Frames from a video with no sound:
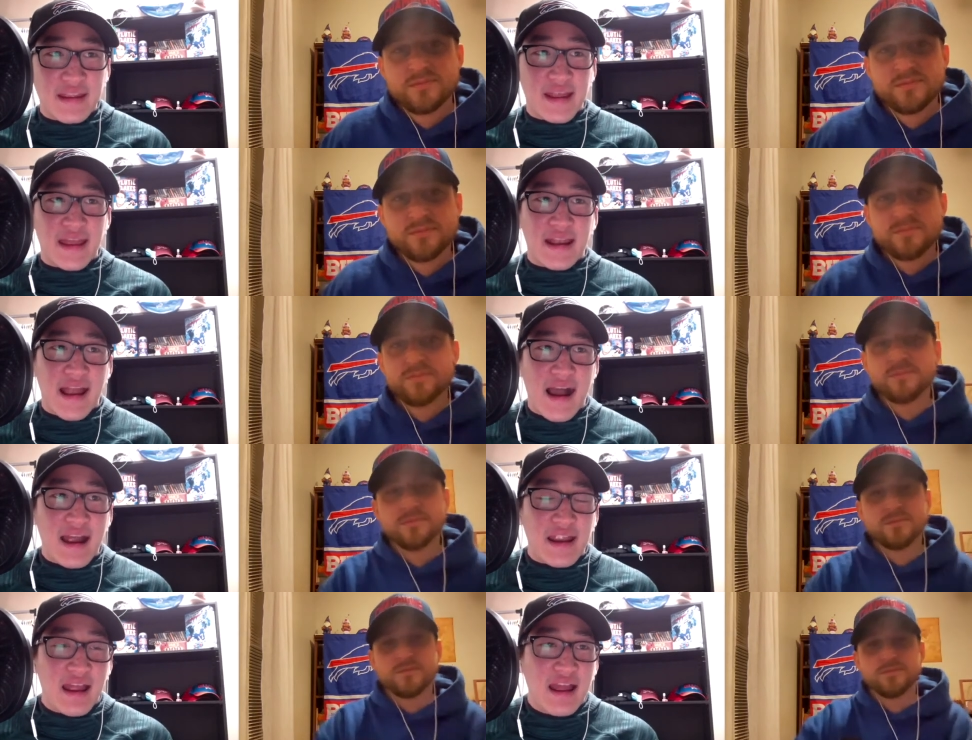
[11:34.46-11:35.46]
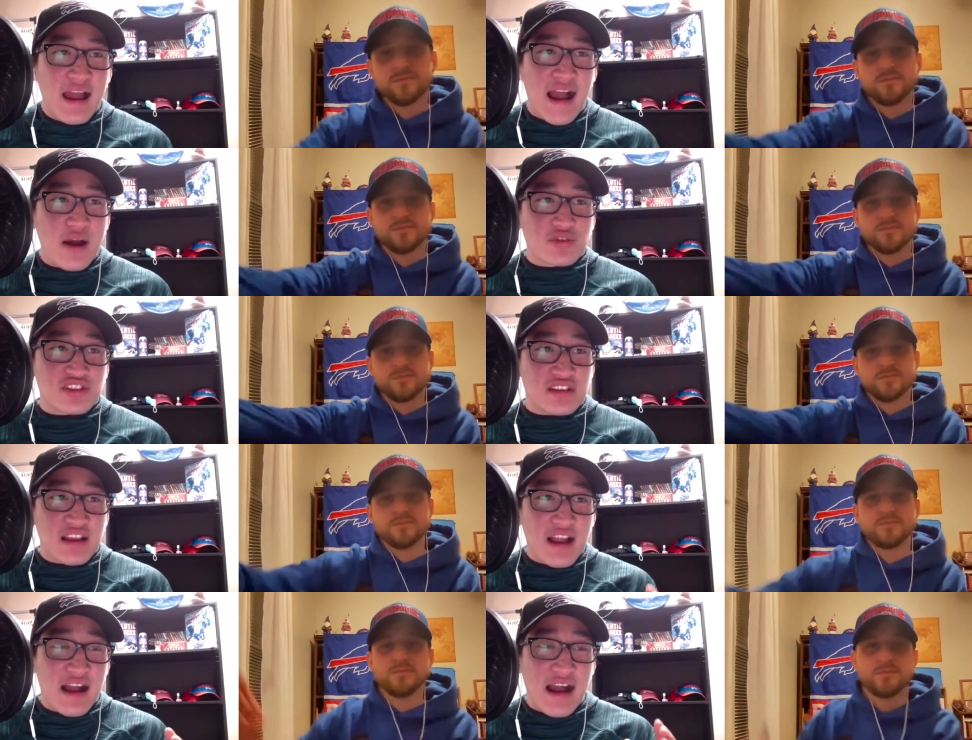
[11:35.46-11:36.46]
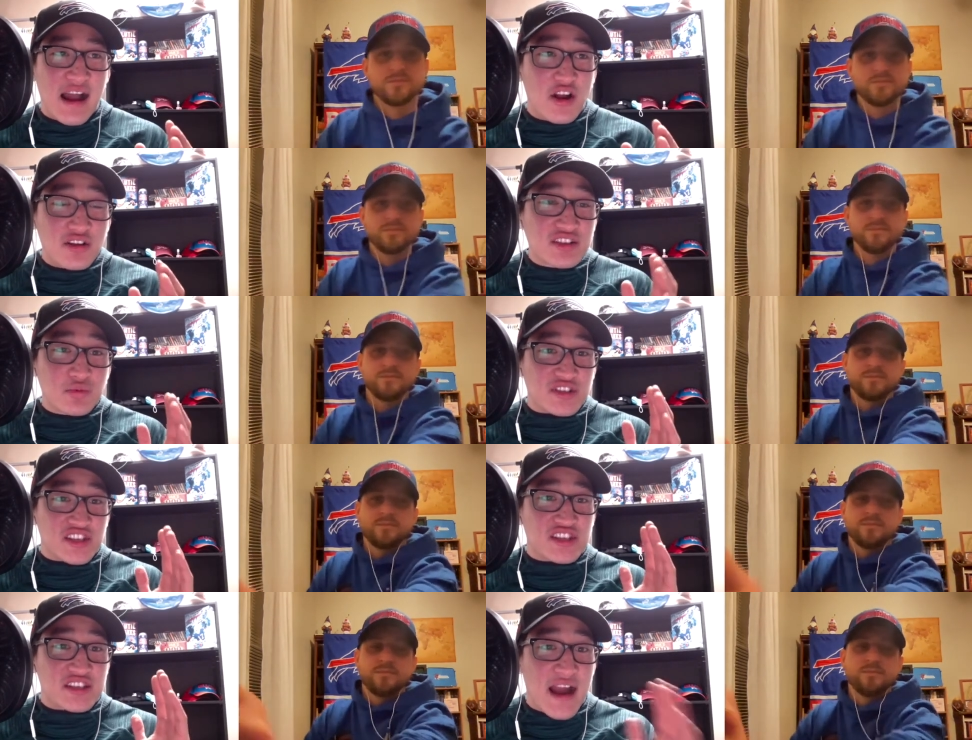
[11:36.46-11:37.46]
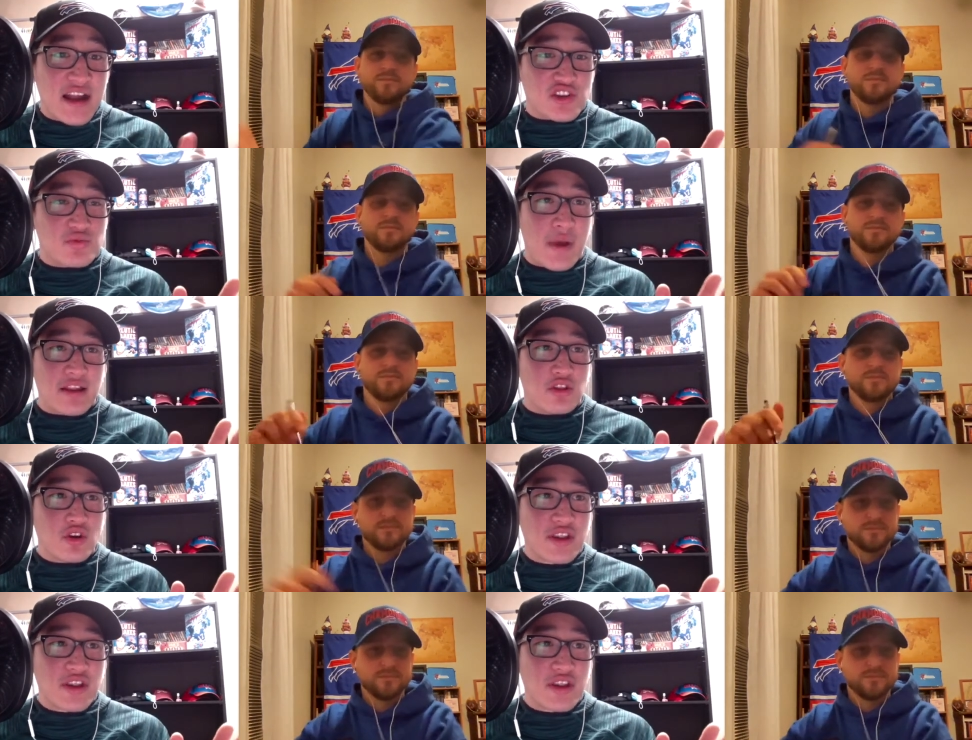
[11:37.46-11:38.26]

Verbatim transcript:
Speaker 1: and I honestly was astonished by looking